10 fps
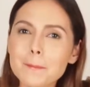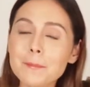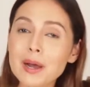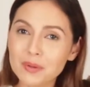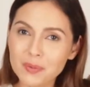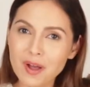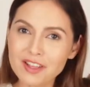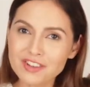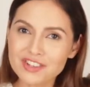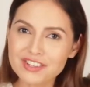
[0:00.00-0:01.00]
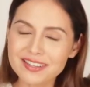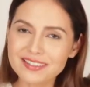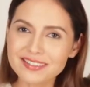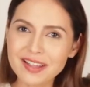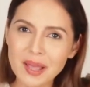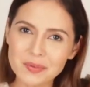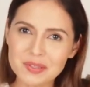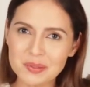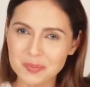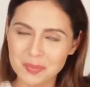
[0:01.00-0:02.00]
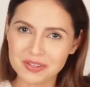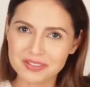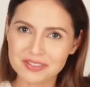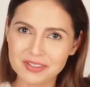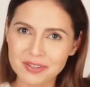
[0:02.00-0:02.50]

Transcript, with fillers: Mouthwash is an absolute must.